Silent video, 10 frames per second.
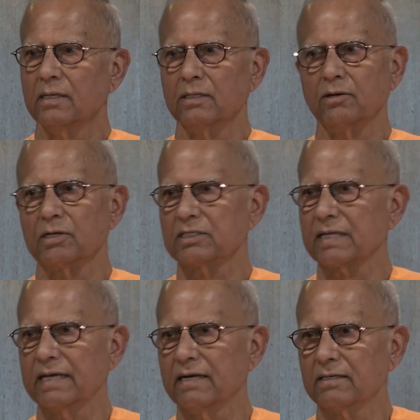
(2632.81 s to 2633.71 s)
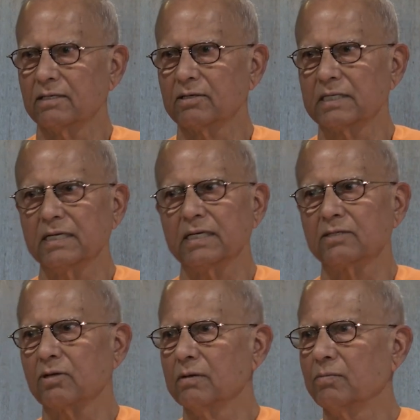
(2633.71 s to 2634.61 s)
They are scared. They are
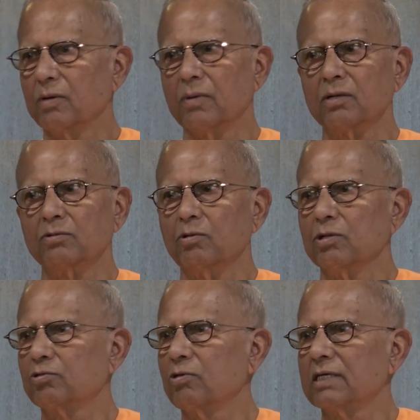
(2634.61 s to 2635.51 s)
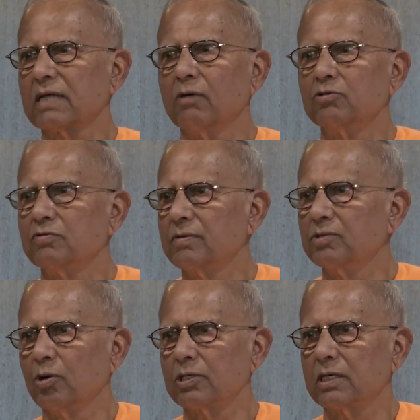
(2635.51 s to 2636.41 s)
thinking Swami Brahmananda will throw us out from
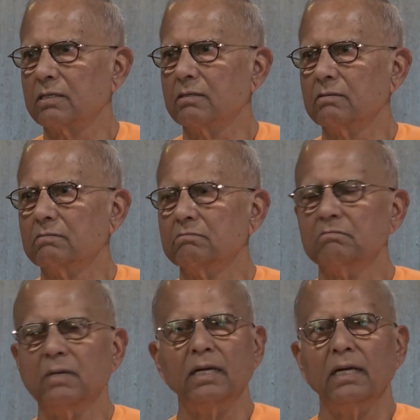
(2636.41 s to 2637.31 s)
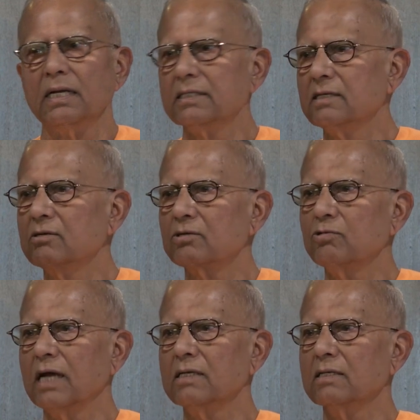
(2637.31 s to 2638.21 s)
the order. He did not
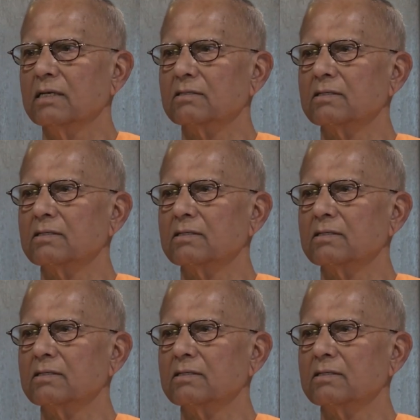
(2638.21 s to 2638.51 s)
do anything.